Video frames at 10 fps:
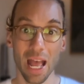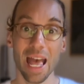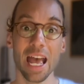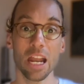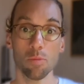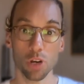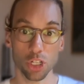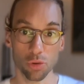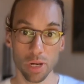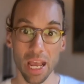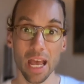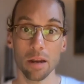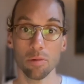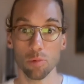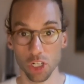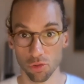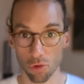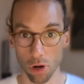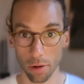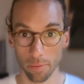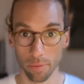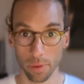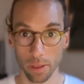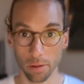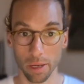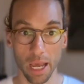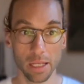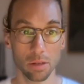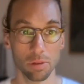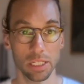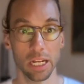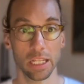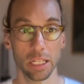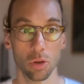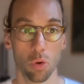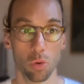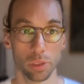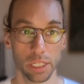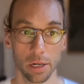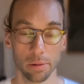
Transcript: and bridge 3, and bridge 4. Okay, so we see that it holds here.